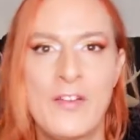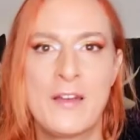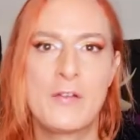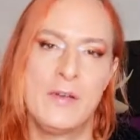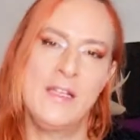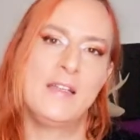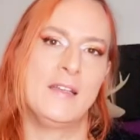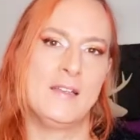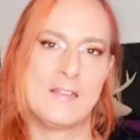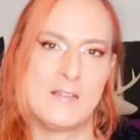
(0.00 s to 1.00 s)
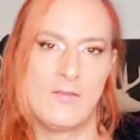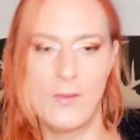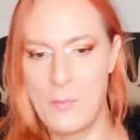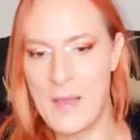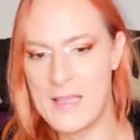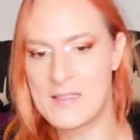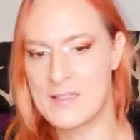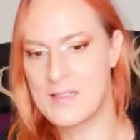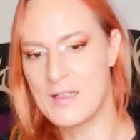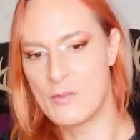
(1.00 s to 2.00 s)
of ingredients of what makes
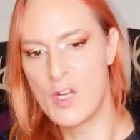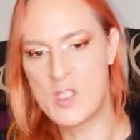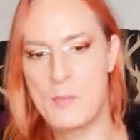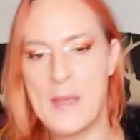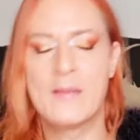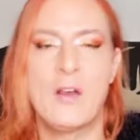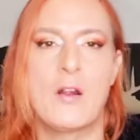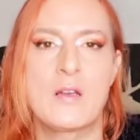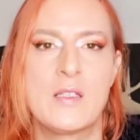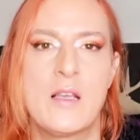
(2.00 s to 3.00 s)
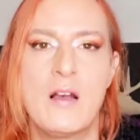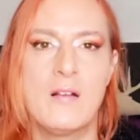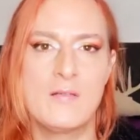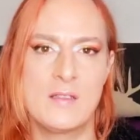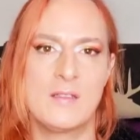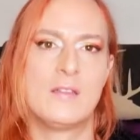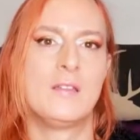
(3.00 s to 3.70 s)
us respect ourselves